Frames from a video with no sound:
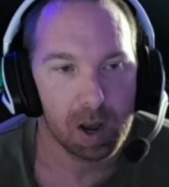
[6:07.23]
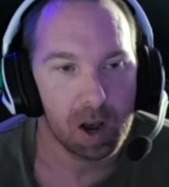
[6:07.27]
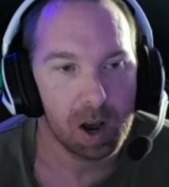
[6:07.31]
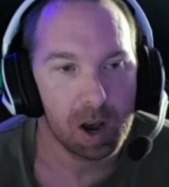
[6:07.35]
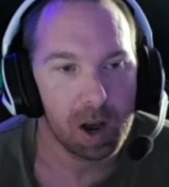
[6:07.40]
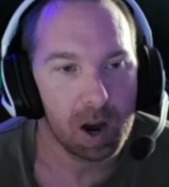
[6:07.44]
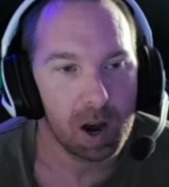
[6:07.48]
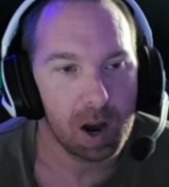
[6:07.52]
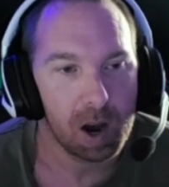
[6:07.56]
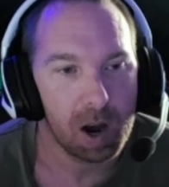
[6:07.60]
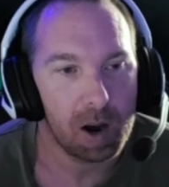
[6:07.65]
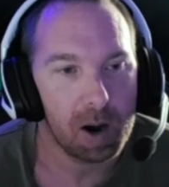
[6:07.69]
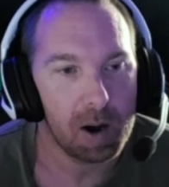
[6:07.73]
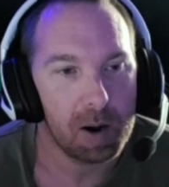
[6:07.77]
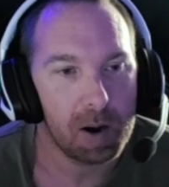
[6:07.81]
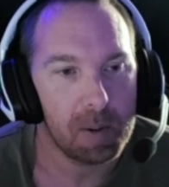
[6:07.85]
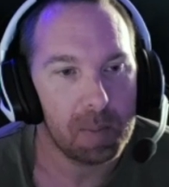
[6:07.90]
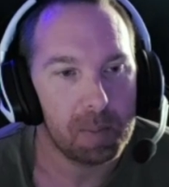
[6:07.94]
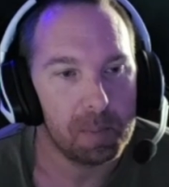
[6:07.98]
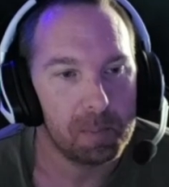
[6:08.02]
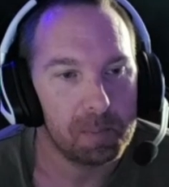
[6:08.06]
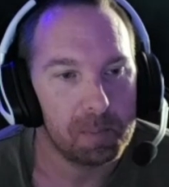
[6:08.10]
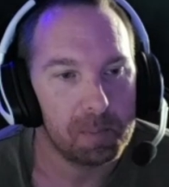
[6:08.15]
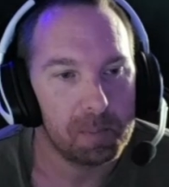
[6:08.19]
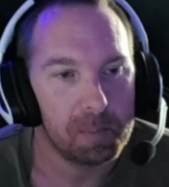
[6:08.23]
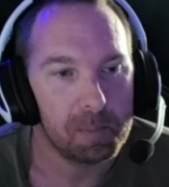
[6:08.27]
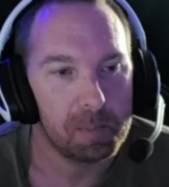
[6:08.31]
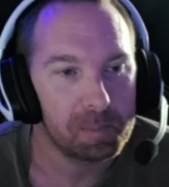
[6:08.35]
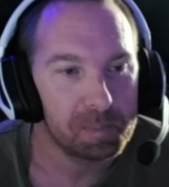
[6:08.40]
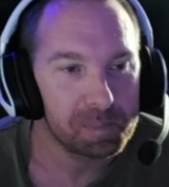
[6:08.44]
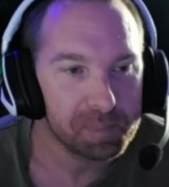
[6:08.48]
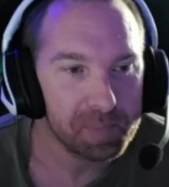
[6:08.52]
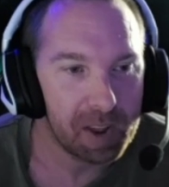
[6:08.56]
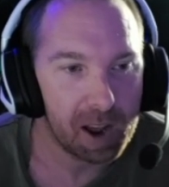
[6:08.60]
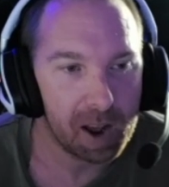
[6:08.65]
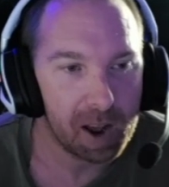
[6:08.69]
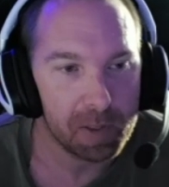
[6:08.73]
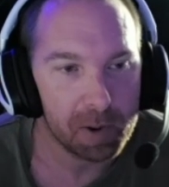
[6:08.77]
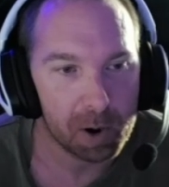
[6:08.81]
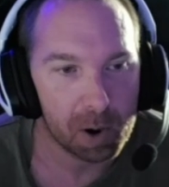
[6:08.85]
Now there